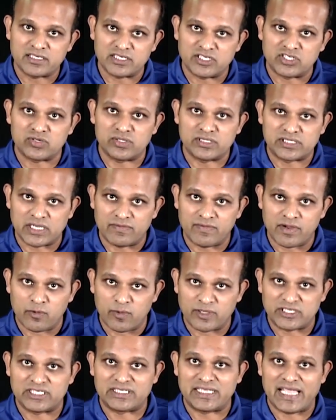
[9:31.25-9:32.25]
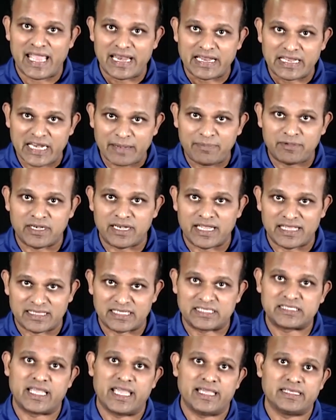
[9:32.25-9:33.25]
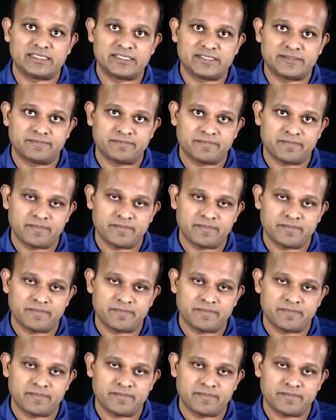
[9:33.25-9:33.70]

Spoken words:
control server, which is encrypted in this case.